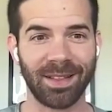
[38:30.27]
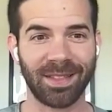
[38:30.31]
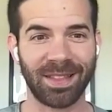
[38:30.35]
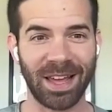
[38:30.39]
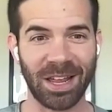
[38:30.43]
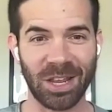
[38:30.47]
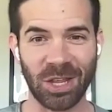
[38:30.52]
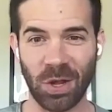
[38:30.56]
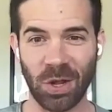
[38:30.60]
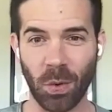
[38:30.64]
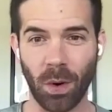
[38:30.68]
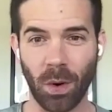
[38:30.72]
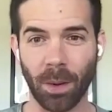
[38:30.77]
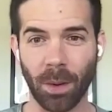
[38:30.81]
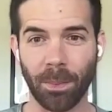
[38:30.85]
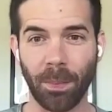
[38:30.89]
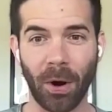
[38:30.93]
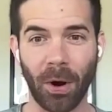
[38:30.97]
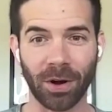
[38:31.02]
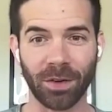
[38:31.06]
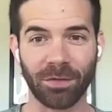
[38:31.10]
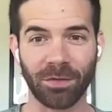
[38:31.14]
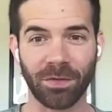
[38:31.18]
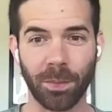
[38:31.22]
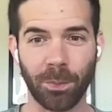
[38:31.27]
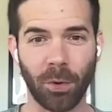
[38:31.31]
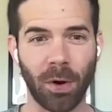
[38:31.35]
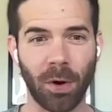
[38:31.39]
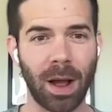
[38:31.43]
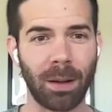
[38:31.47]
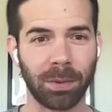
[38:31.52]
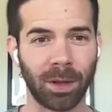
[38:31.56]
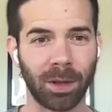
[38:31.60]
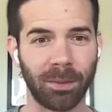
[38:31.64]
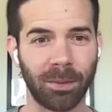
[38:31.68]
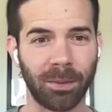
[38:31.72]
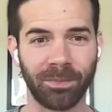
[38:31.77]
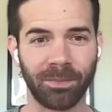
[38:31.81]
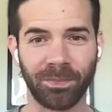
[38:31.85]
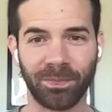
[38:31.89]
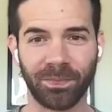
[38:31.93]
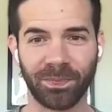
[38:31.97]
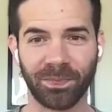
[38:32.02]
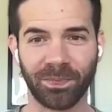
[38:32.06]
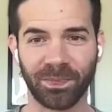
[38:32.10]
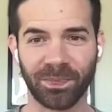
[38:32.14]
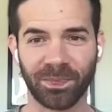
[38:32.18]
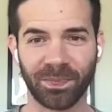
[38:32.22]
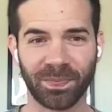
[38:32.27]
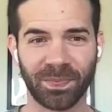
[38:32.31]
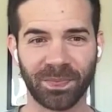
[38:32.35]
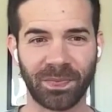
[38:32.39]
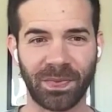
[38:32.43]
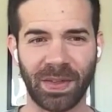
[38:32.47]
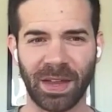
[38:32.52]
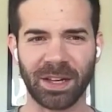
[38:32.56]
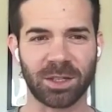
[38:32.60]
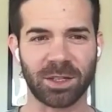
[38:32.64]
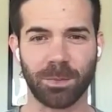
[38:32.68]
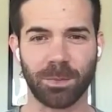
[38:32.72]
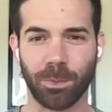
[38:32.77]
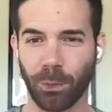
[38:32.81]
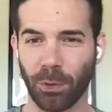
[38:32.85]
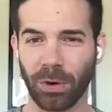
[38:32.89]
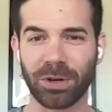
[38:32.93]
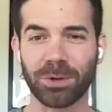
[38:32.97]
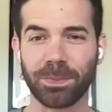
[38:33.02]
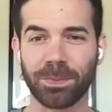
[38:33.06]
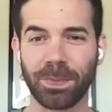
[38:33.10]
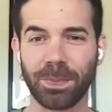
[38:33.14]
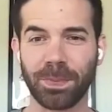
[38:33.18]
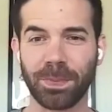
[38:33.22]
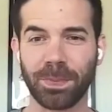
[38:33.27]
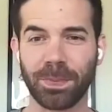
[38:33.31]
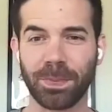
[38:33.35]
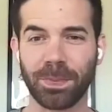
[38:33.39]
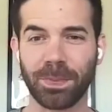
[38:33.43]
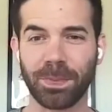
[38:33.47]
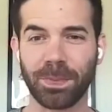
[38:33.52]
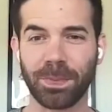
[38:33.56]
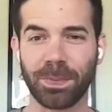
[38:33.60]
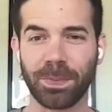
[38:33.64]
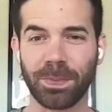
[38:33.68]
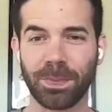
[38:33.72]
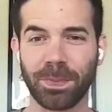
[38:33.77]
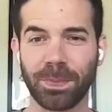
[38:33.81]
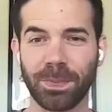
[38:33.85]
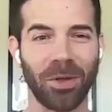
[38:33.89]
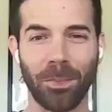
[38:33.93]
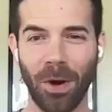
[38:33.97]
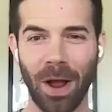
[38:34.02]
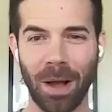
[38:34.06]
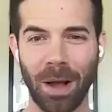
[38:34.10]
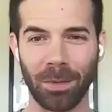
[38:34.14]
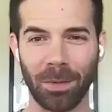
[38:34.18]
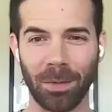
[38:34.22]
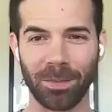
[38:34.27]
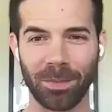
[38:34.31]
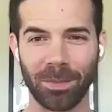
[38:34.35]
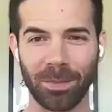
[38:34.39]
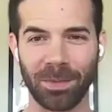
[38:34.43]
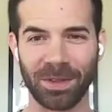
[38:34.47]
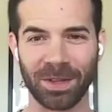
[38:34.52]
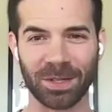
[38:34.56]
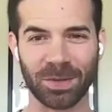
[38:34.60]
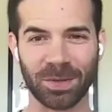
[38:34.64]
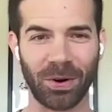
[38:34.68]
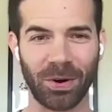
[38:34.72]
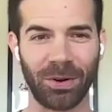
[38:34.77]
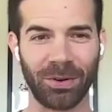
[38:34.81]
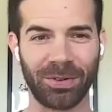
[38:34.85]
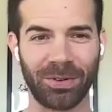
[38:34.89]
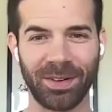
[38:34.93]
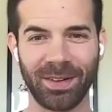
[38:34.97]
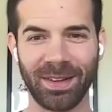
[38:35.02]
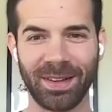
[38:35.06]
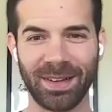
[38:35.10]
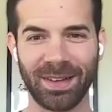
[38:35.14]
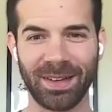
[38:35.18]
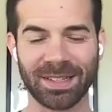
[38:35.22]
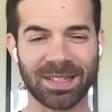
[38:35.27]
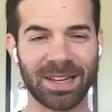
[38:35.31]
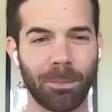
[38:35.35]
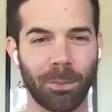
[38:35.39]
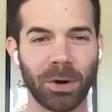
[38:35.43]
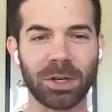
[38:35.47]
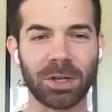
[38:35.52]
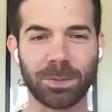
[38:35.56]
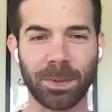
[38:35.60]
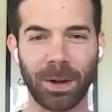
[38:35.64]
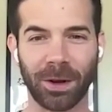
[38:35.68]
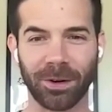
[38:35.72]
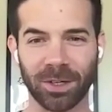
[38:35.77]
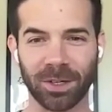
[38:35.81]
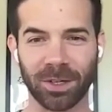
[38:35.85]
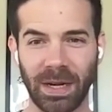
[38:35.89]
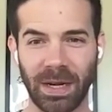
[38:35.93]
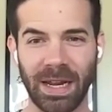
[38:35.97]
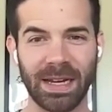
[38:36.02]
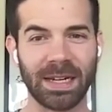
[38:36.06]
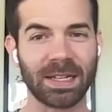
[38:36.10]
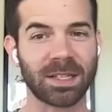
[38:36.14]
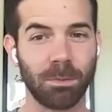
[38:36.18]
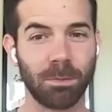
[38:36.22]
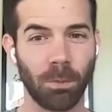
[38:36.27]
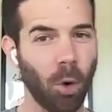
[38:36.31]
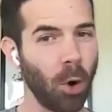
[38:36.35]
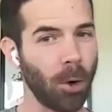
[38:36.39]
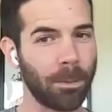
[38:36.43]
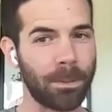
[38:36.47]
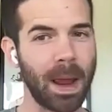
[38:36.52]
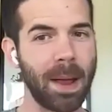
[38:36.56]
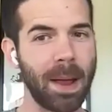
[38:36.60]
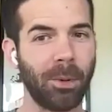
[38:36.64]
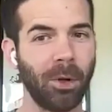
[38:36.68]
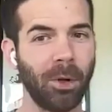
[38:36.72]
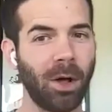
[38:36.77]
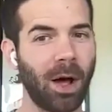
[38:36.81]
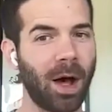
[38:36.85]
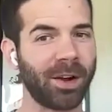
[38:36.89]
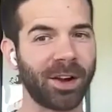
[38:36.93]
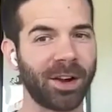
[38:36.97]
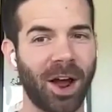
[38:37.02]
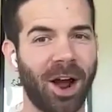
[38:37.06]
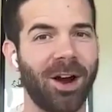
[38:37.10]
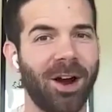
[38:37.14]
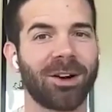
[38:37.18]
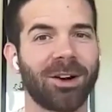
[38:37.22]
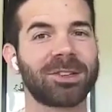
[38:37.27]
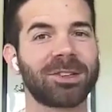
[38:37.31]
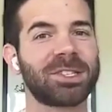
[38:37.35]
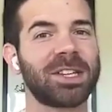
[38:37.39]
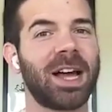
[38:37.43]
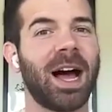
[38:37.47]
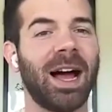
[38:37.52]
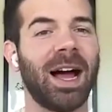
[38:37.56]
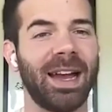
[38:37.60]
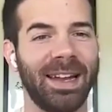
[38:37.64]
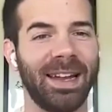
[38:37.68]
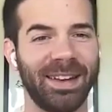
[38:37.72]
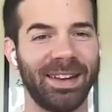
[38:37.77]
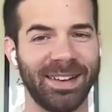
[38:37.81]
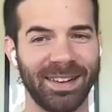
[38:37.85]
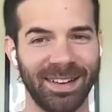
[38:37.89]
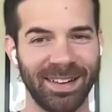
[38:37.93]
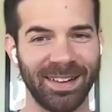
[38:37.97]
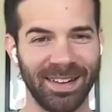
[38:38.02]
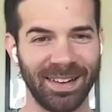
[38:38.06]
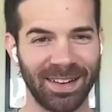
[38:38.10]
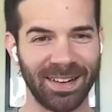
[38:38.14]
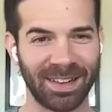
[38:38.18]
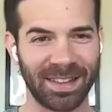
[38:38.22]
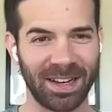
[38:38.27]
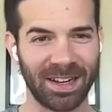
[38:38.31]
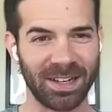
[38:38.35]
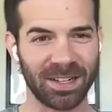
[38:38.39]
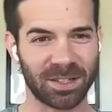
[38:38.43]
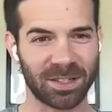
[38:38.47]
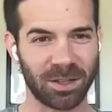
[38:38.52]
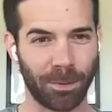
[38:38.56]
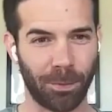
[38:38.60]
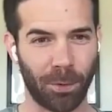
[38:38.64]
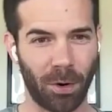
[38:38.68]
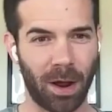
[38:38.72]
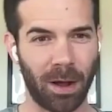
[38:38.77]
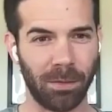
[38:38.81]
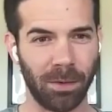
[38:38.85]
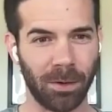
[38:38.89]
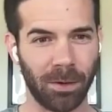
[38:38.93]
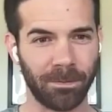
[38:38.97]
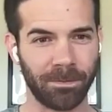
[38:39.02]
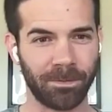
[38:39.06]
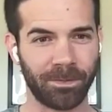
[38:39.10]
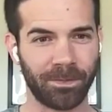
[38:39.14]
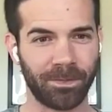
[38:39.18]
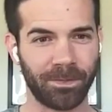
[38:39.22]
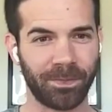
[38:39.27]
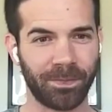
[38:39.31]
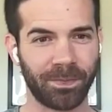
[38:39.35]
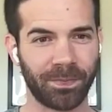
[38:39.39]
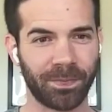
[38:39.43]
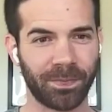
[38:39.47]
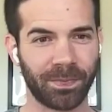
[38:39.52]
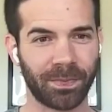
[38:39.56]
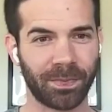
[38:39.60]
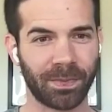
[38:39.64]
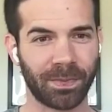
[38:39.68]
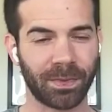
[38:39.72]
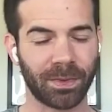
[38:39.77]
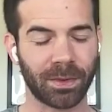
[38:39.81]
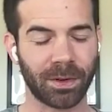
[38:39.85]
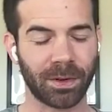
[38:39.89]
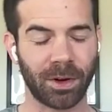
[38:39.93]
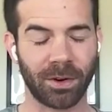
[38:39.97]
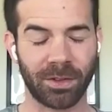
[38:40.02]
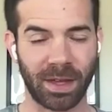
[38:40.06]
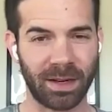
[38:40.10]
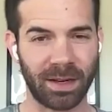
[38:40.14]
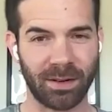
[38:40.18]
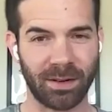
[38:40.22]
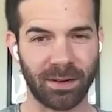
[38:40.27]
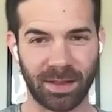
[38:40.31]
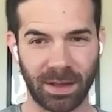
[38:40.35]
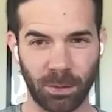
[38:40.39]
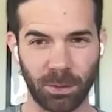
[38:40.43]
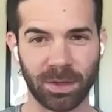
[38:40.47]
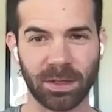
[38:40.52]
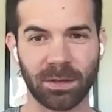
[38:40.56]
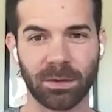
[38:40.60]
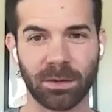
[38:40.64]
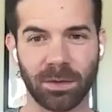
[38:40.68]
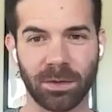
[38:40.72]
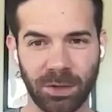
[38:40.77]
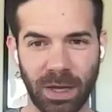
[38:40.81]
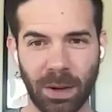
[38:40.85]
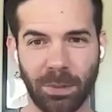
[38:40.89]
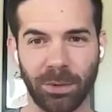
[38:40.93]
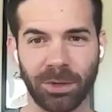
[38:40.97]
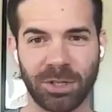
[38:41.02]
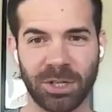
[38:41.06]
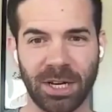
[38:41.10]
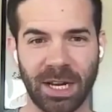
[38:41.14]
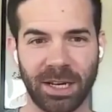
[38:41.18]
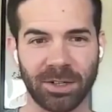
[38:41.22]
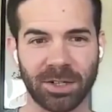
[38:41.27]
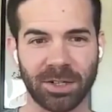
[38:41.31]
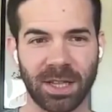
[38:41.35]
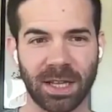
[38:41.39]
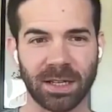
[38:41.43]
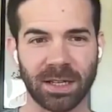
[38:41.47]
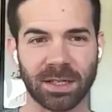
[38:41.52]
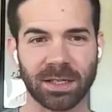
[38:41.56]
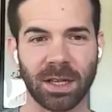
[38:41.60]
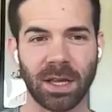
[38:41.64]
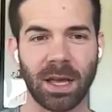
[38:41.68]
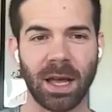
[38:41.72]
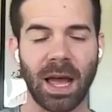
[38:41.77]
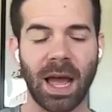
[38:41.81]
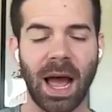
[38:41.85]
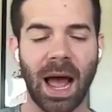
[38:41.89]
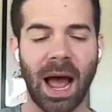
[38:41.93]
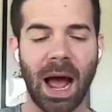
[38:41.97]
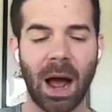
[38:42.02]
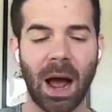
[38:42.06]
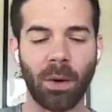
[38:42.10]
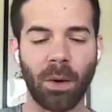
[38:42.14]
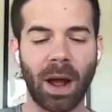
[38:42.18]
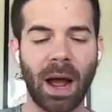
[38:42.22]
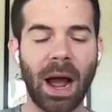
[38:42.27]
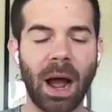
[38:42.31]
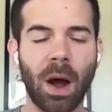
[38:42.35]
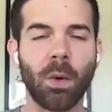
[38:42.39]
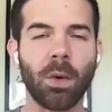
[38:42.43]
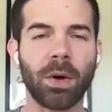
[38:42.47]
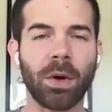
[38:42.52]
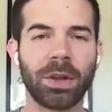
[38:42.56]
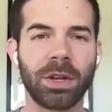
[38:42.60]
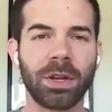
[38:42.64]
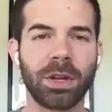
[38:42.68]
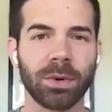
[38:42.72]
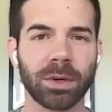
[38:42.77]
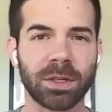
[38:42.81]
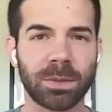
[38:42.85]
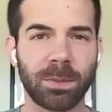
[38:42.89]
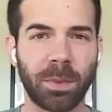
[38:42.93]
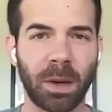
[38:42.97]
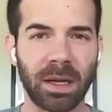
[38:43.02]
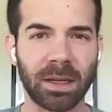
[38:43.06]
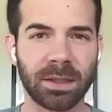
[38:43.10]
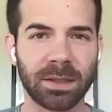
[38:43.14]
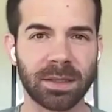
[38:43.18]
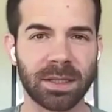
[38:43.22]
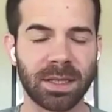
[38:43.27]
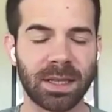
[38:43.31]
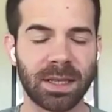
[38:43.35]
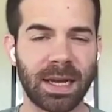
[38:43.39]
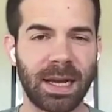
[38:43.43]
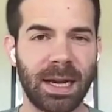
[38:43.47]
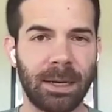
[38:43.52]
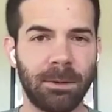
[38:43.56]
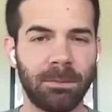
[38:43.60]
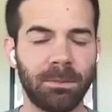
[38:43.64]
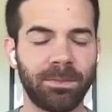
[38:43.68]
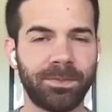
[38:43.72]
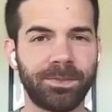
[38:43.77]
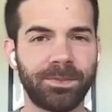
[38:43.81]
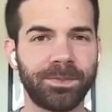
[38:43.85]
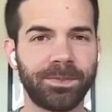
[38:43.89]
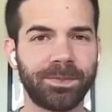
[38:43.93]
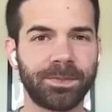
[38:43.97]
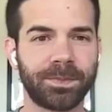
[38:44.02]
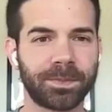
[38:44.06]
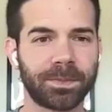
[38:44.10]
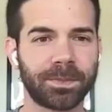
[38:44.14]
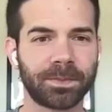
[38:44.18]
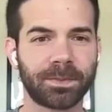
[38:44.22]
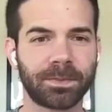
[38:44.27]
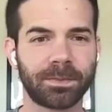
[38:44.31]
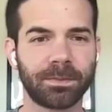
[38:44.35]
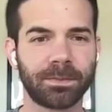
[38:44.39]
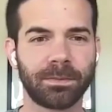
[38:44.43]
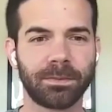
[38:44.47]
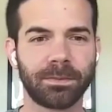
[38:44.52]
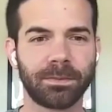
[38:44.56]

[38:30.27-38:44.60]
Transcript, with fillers: that you are part of the problem, that it's bridge builders that are the problem in this world. It's not bridge builders we need. It's more people on our yeah. side that is the problem, or that, that would, that would change yeah. things. How, how would you respond to that? I don't